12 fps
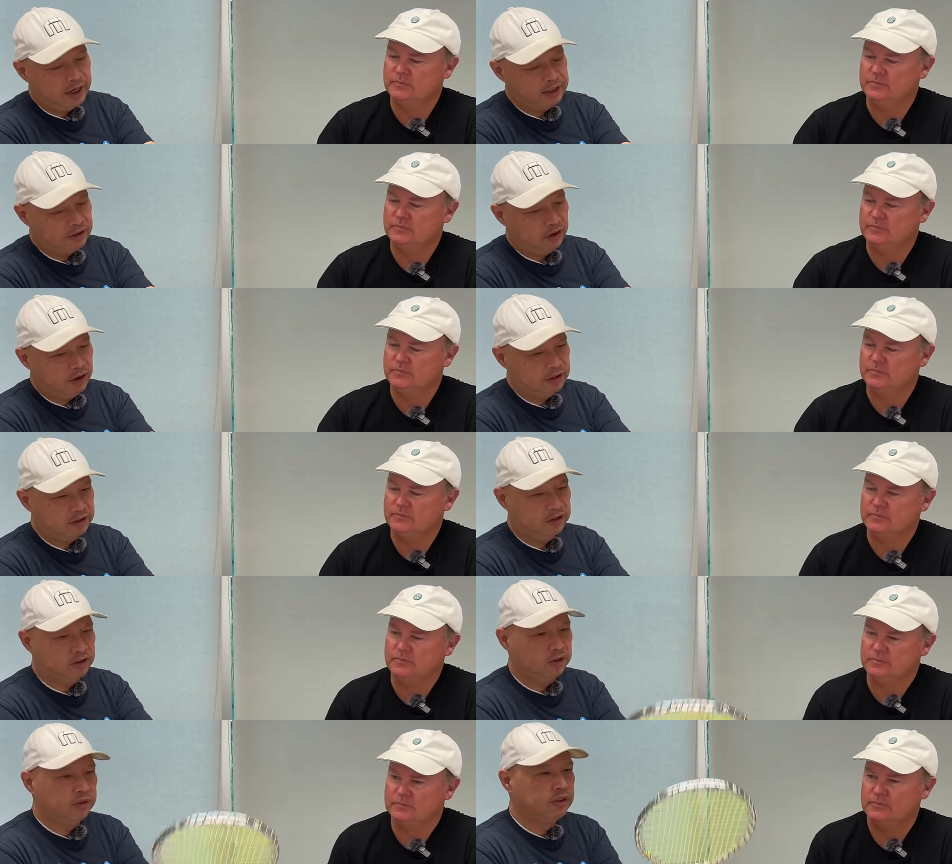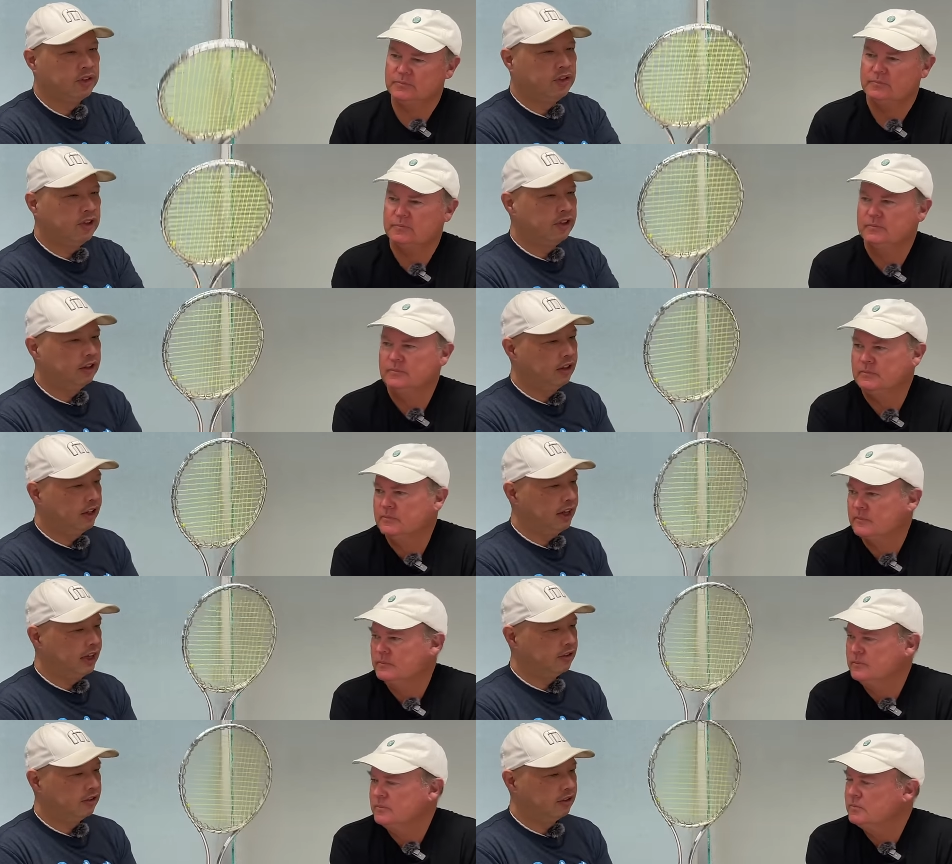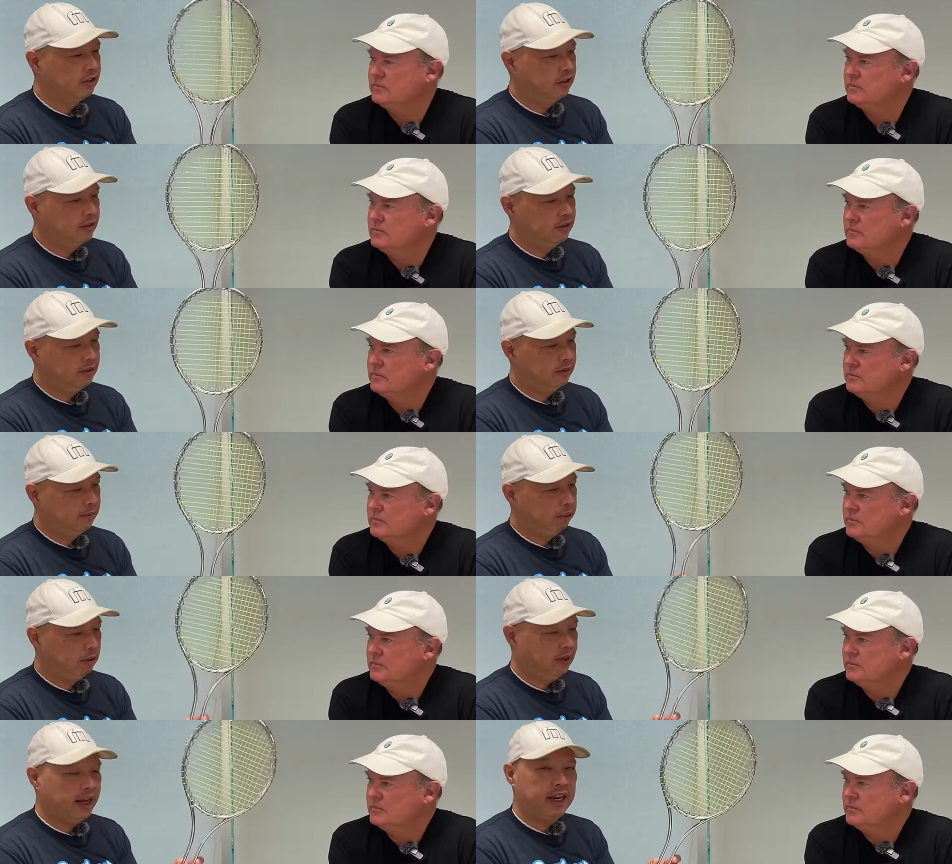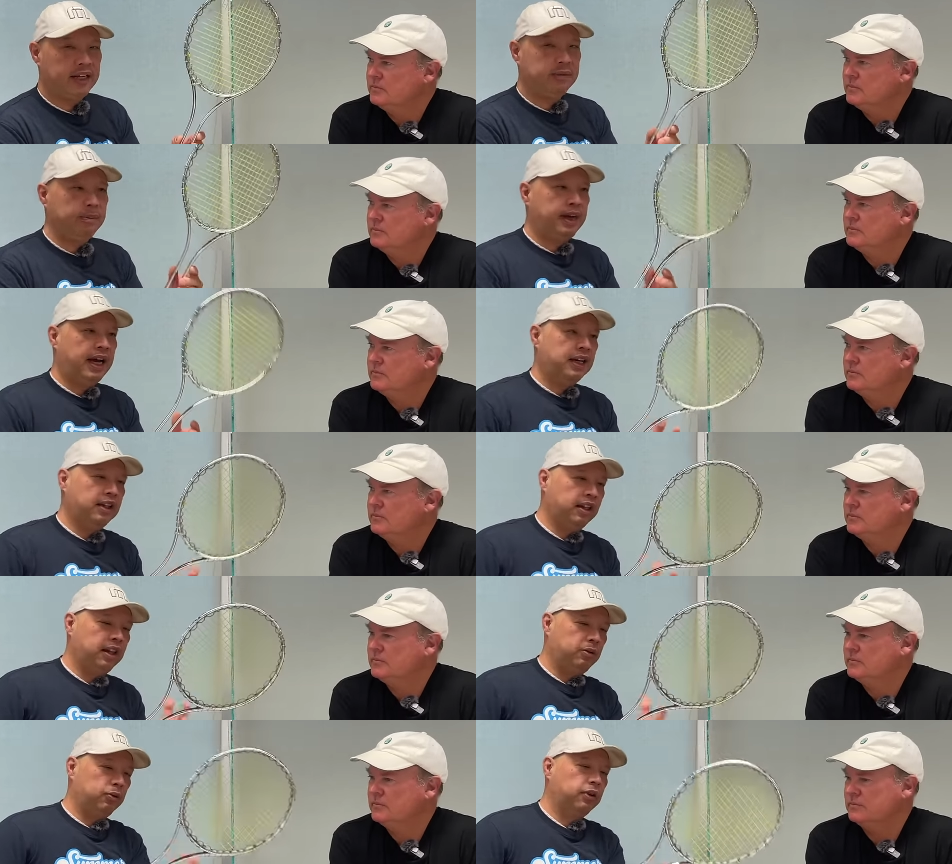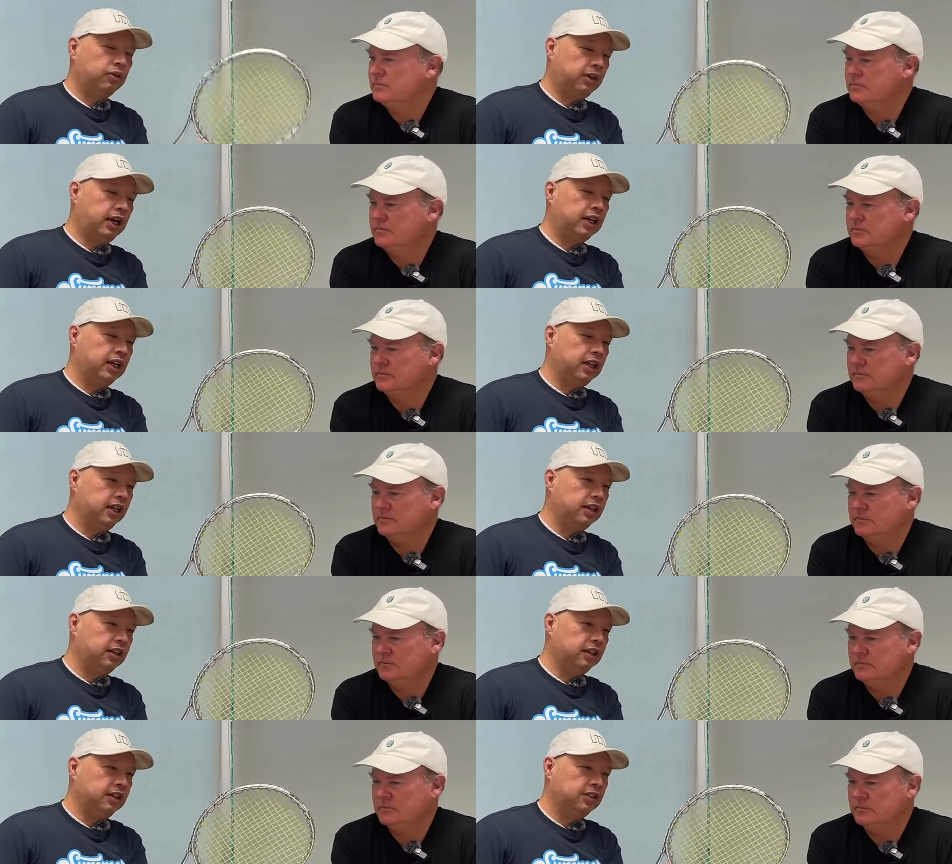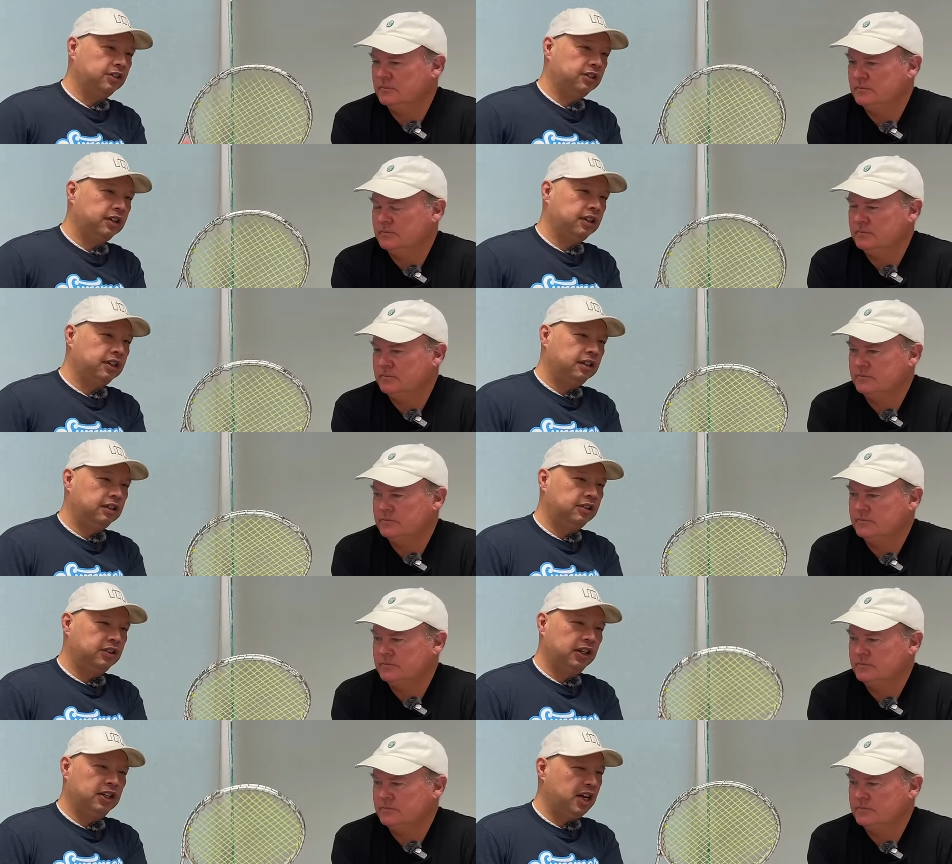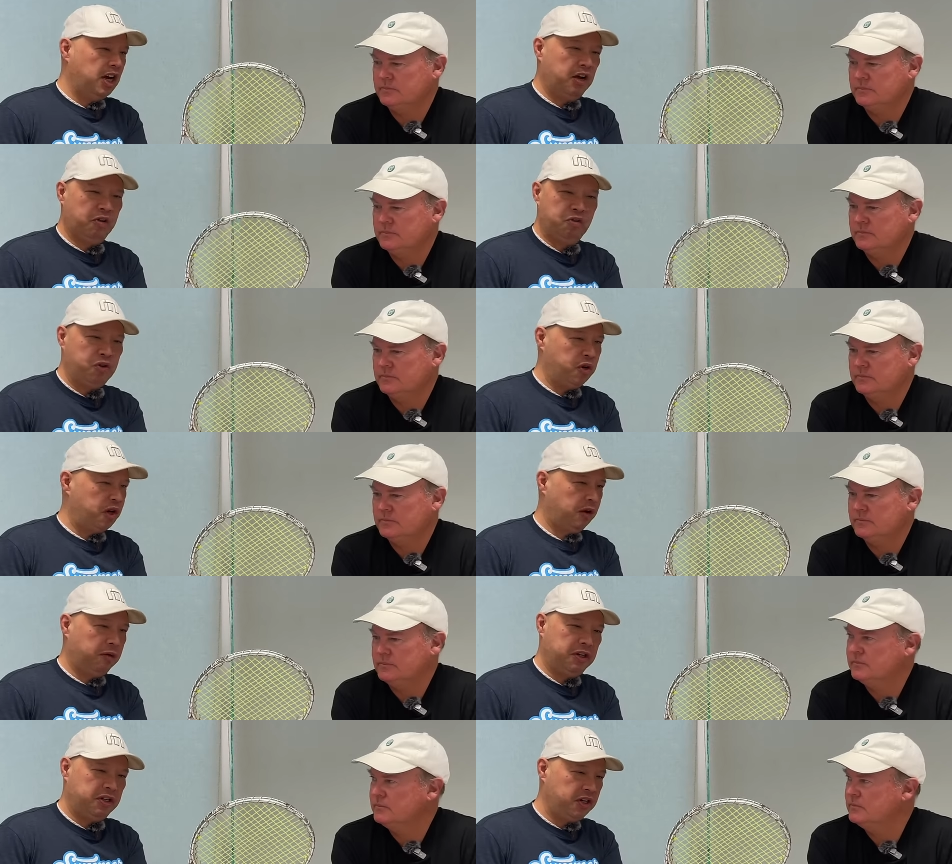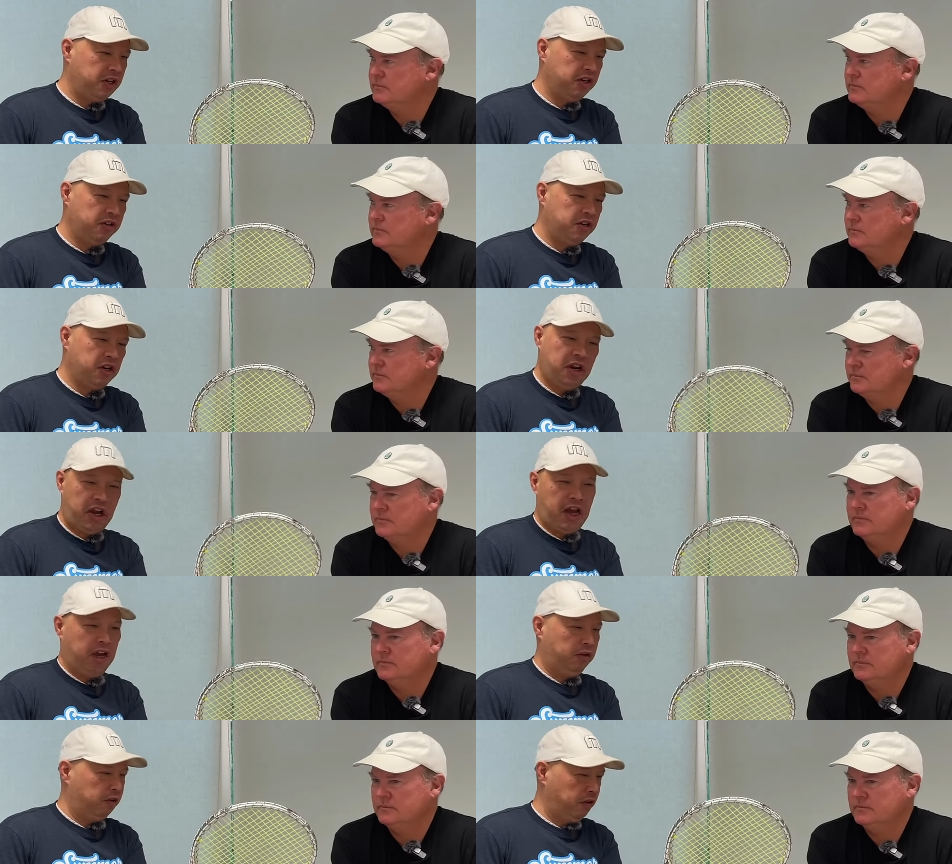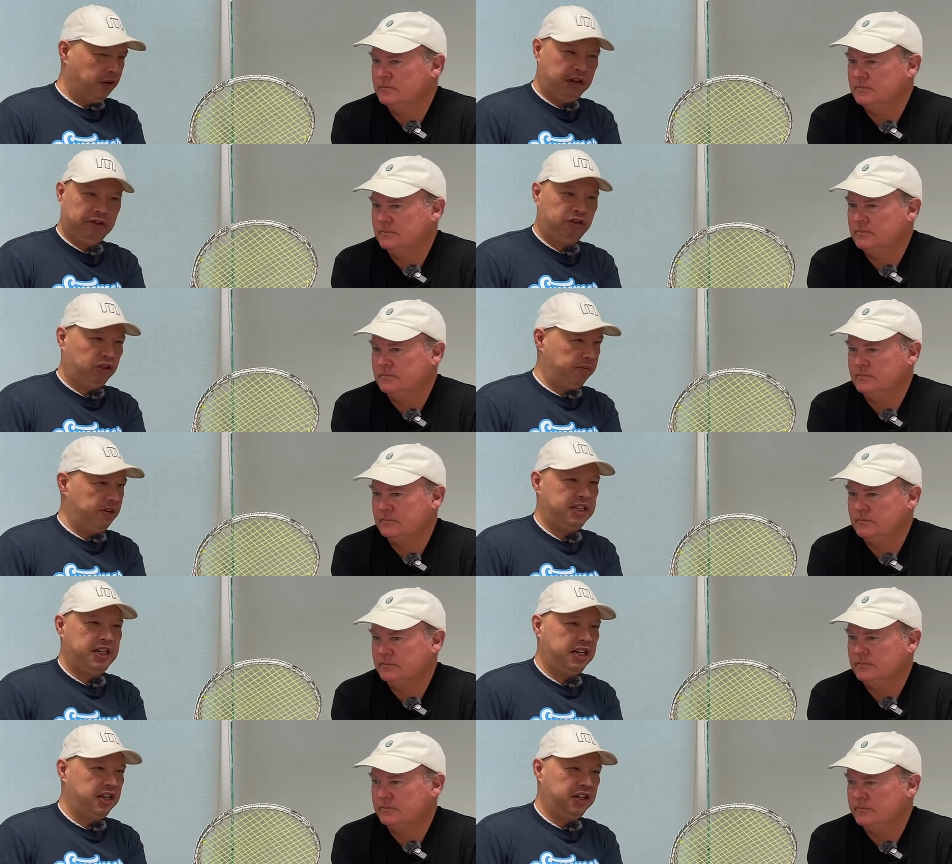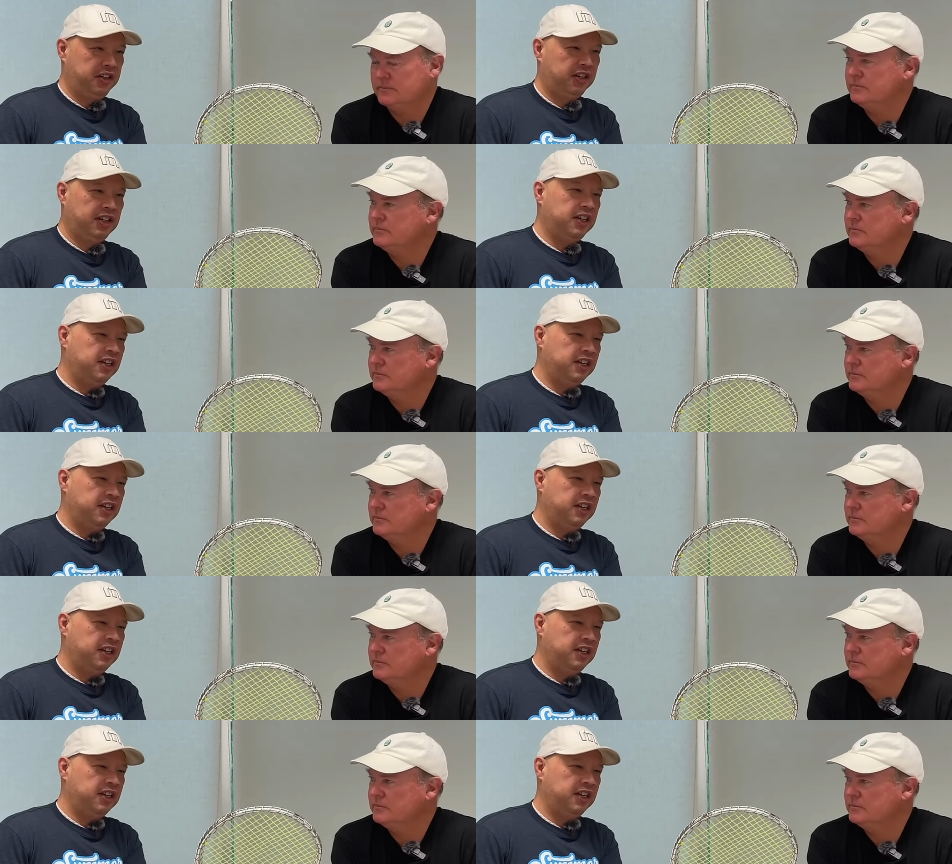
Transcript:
Speaker 1: I talked to that played back then with a racket like this said, I don't know how I did it. I don't know how Jimmy did it.